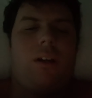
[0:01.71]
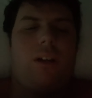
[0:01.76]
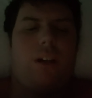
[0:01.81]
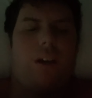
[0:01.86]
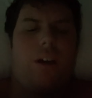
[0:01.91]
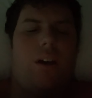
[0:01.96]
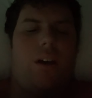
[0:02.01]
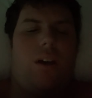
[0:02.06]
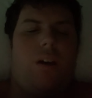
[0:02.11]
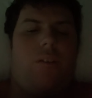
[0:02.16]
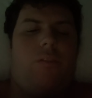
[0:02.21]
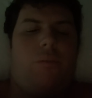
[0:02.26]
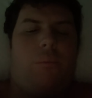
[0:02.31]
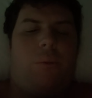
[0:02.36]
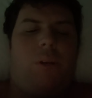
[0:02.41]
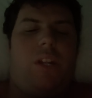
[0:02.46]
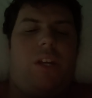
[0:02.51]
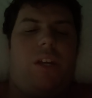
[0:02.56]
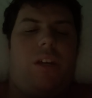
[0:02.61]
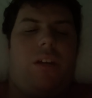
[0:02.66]
Hey
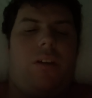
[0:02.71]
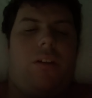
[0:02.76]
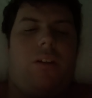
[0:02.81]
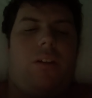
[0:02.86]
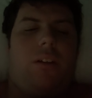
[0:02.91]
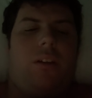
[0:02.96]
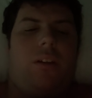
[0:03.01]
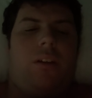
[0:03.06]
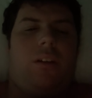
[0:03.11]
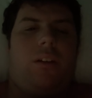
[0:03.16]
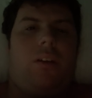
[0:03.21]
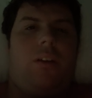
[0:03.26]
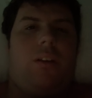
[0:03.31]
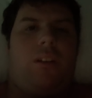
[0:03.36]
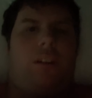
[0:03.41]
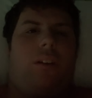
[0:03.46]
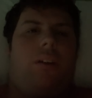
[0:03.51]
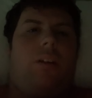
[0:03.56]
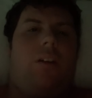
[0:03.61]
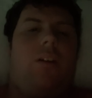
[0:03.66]
everybody.
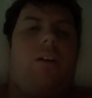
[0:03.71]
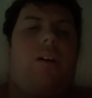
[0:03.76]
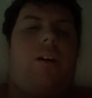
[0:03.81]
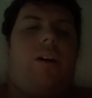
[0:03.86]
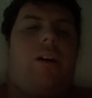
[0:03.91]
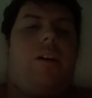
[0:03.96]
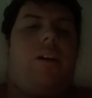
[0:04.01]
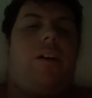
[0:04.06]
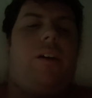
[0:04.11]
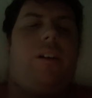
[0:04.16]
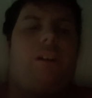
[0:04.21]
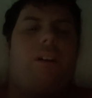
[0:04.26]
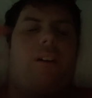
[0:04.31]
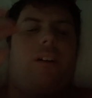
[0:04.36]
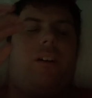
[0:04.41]
I uh,